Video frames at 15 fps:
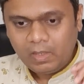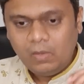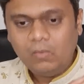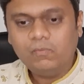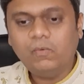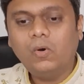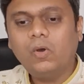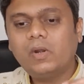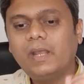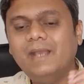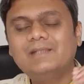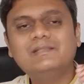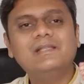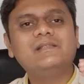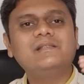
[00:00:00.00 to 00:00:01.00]
For
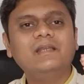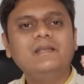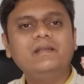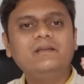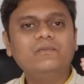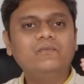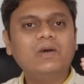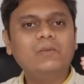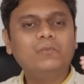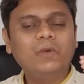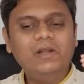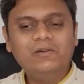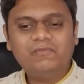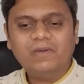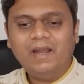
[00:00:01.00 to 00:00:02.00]
existing
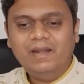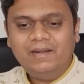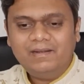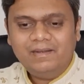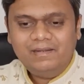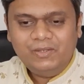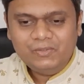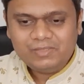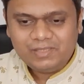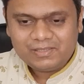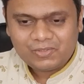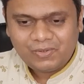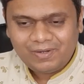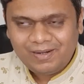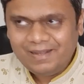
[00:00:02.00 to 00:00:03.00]
1.5 ton users,
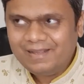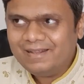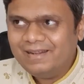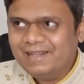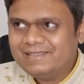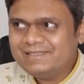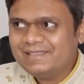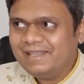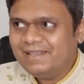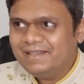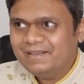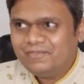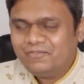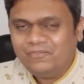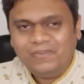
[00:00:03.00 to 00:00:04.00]
or let's say
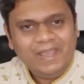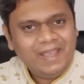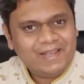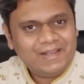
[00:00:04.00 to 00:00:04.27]
the fake